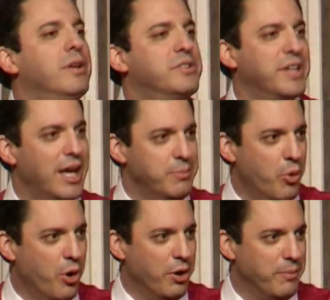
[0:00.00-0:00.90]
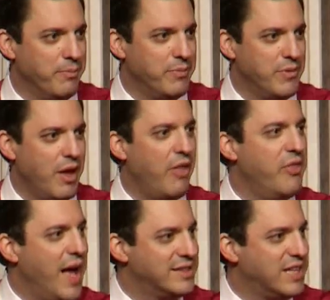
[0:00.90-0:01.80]
to get more. And
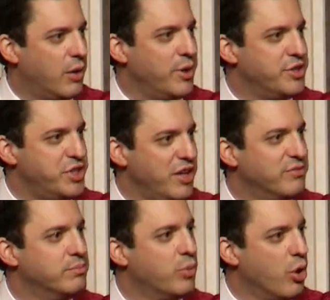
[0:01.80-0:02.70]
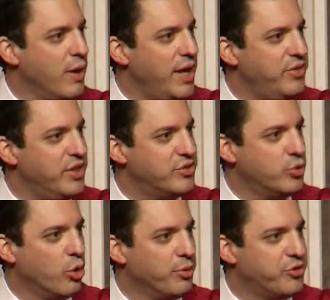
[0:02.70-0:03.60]
that's how we achieve more atheist
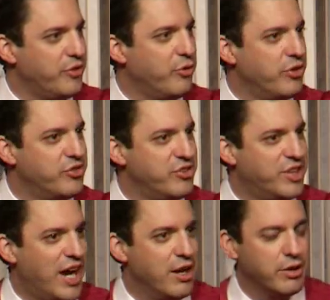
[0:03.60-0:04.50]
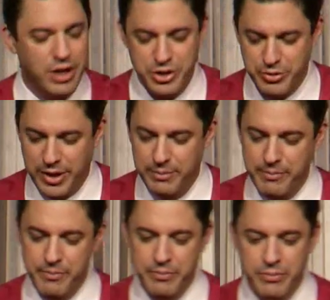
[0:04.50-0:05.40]
normalcy for this entire country.
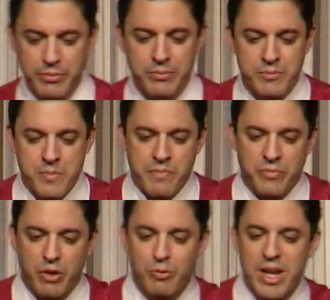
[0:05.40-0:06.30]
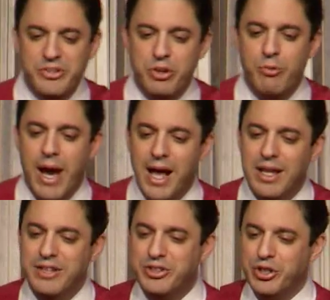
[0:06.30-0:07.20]
Reason
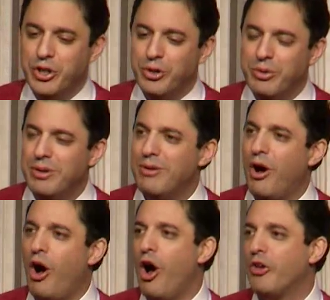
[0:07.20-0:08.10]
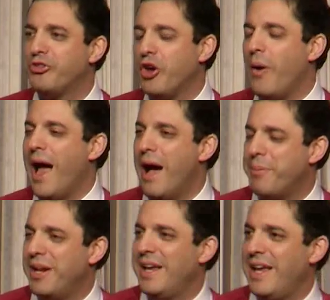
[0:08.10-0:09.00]
Rally 2, also
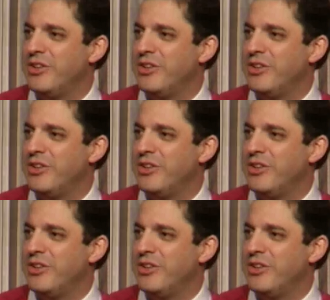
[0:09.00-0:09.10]
happening in